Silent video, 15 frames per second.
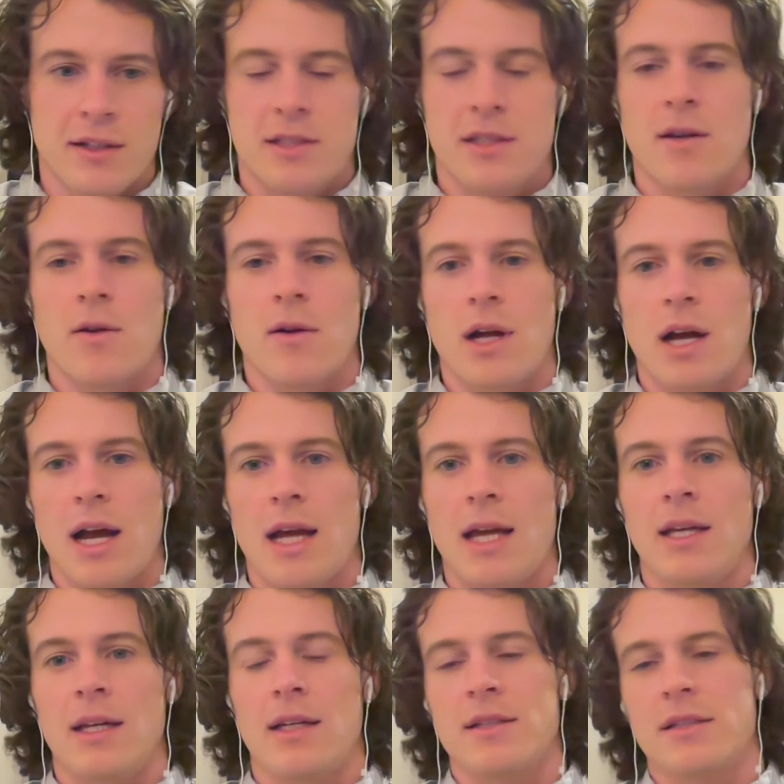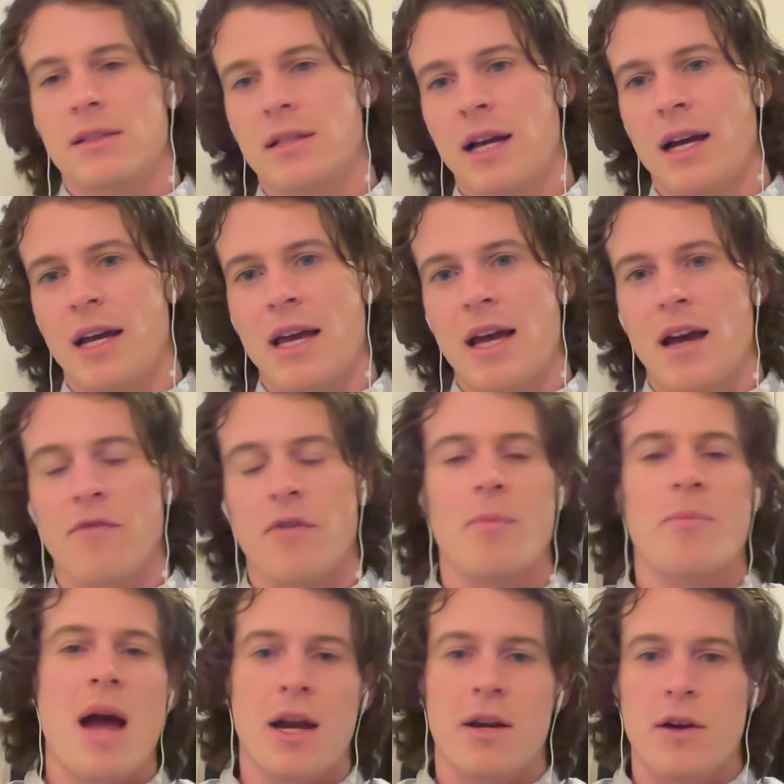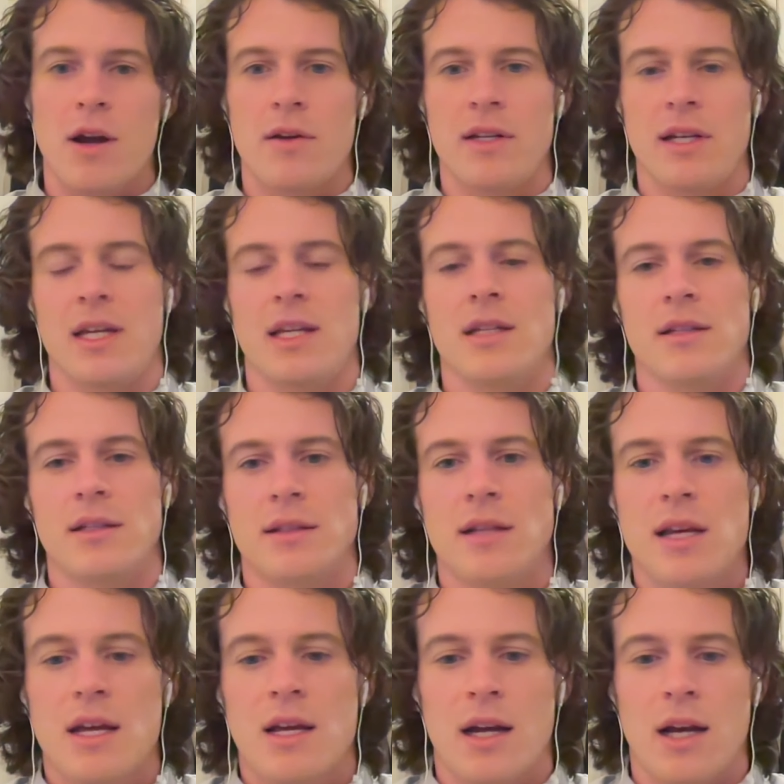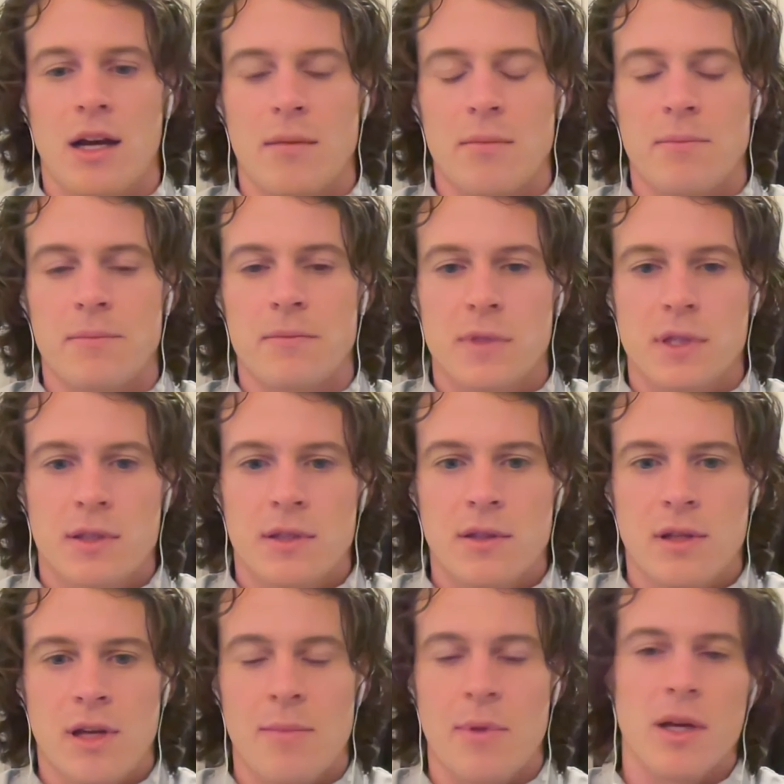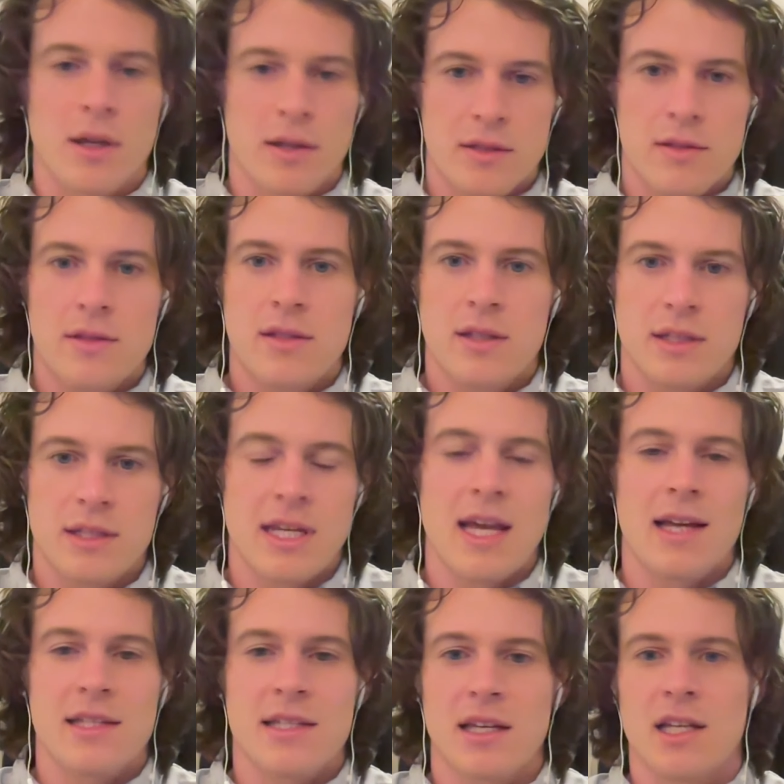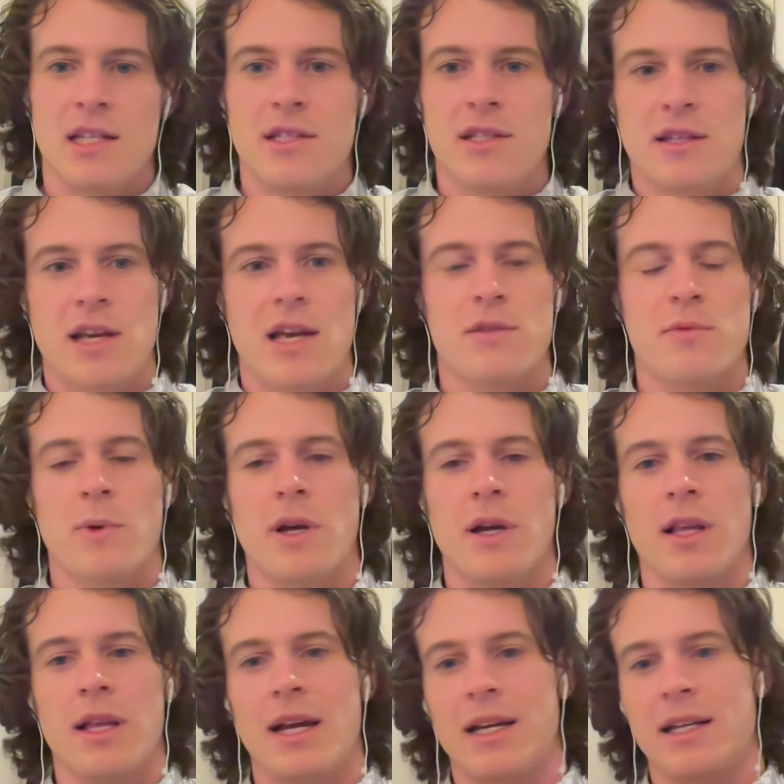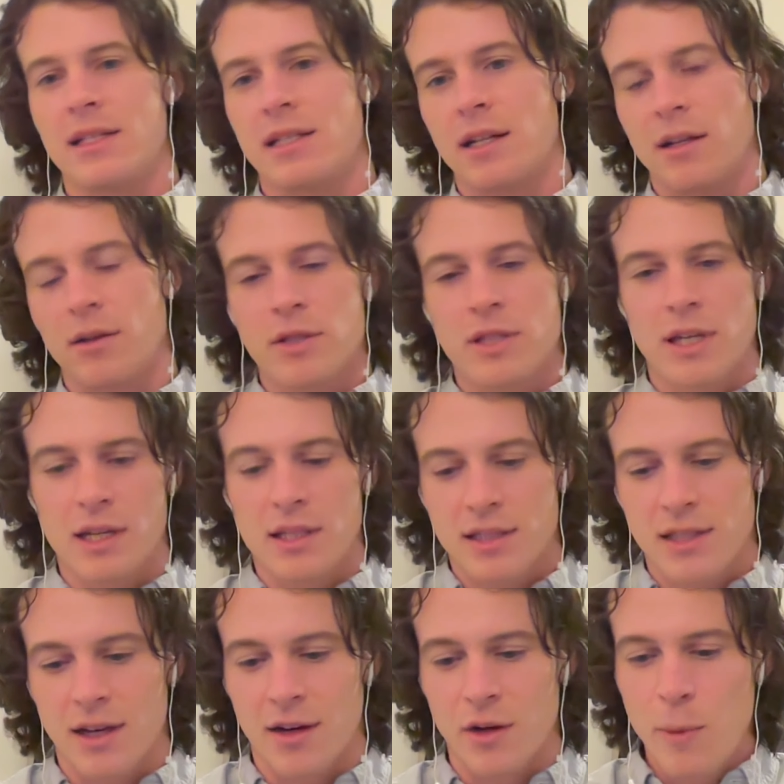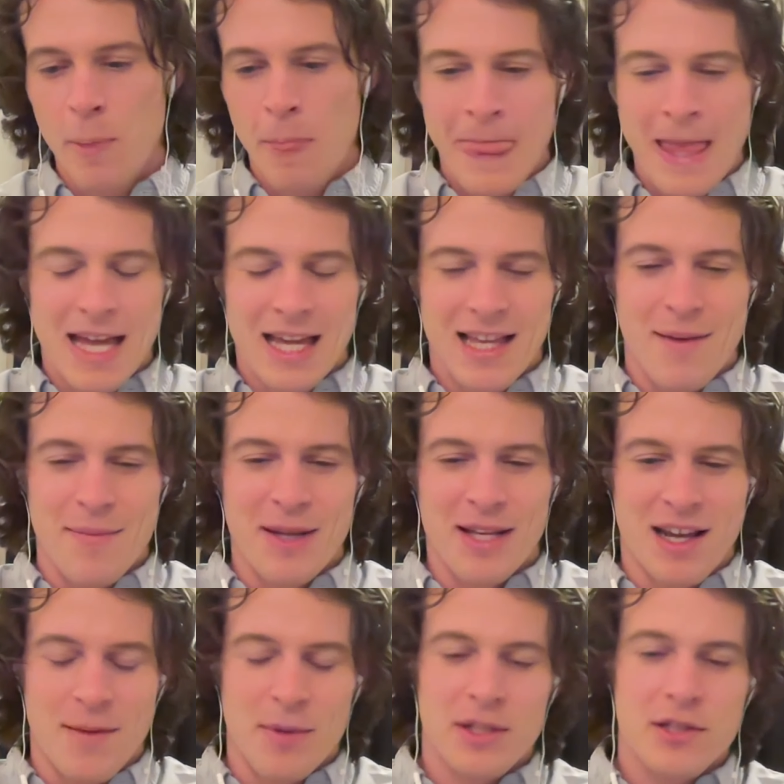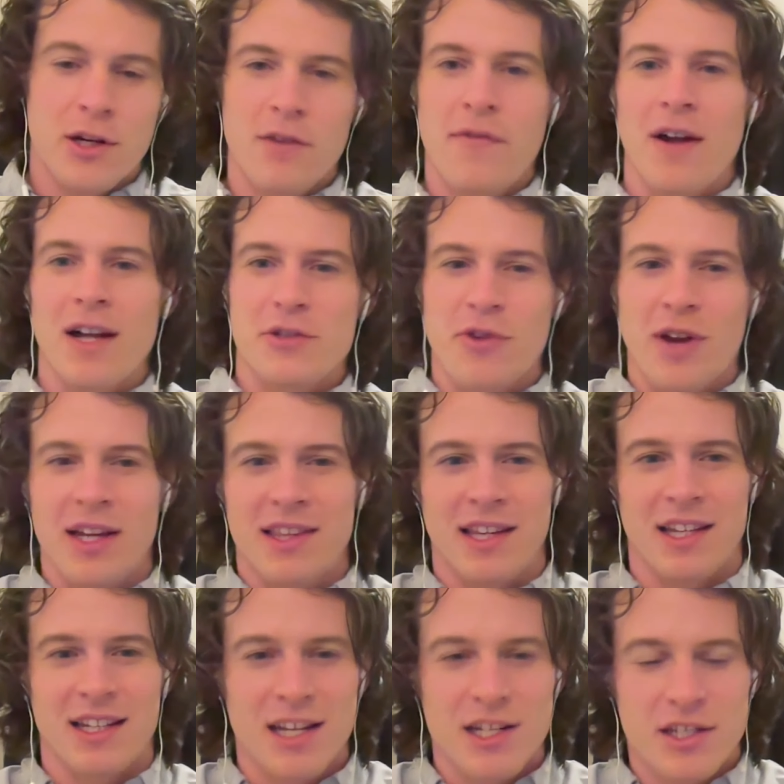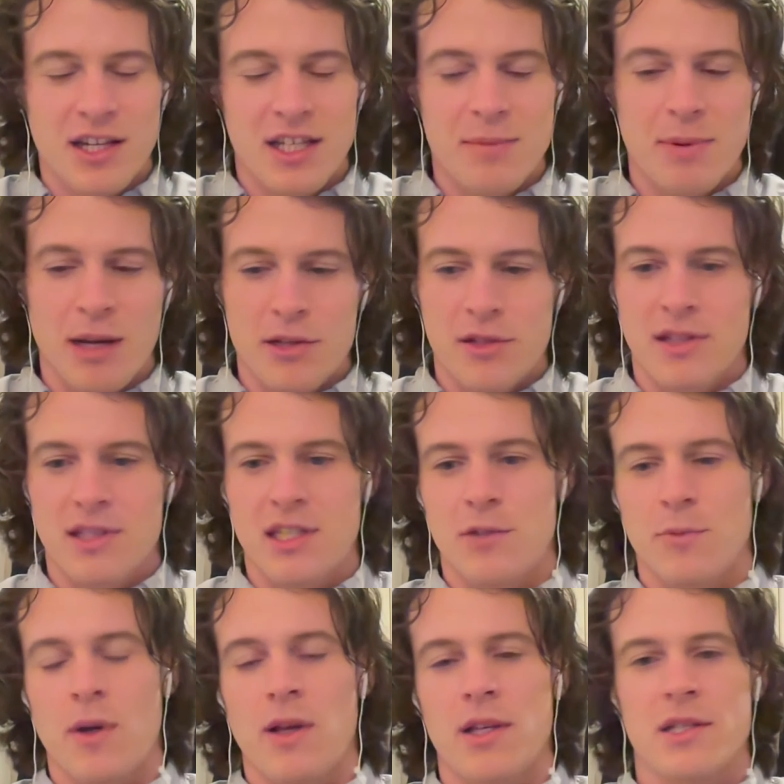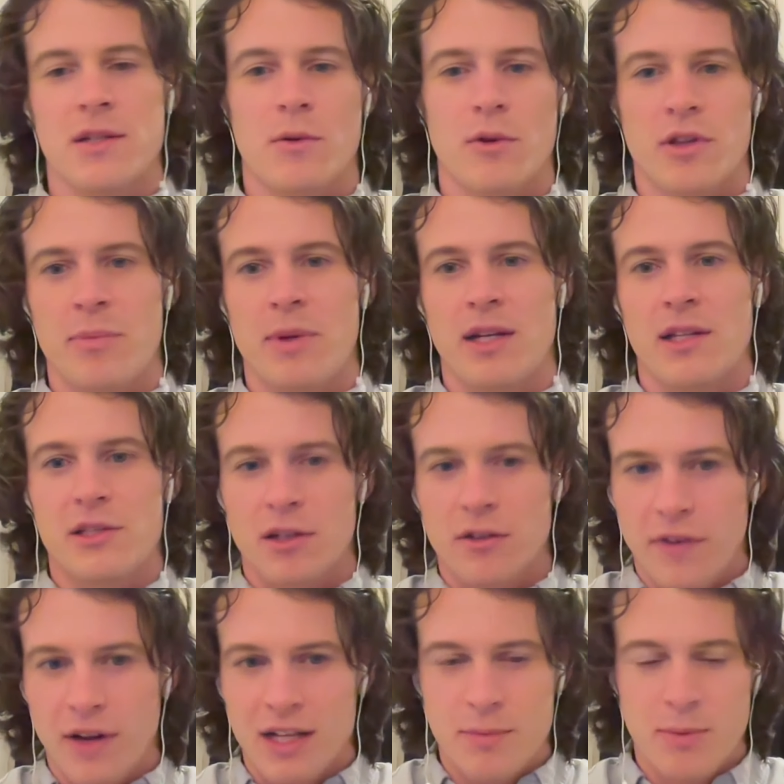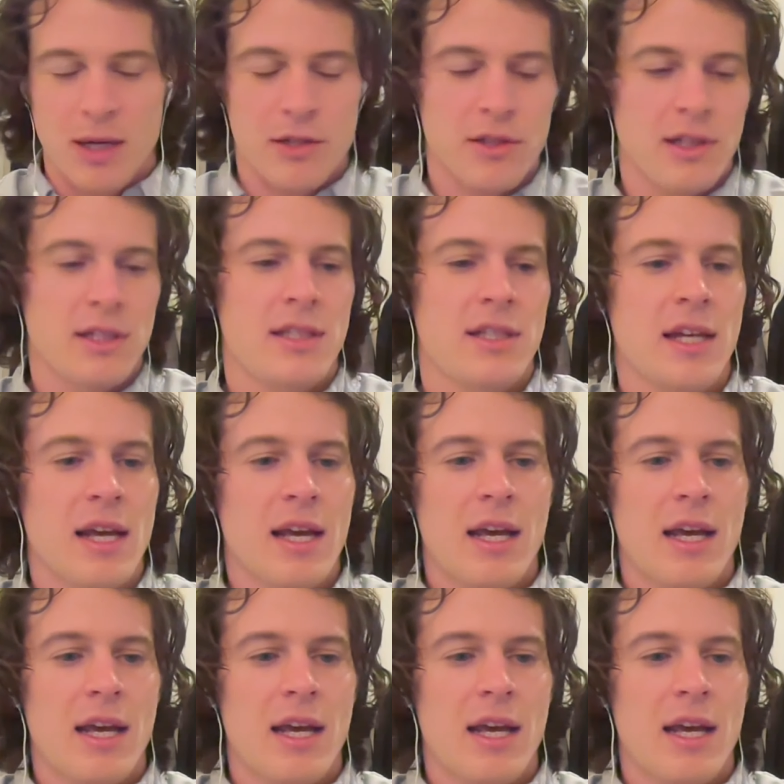So I have a background in I'm a CSCS as well as an OCS. So that means I'm a certified strength and conditioning specialist as well as an orthopedic certified specialist.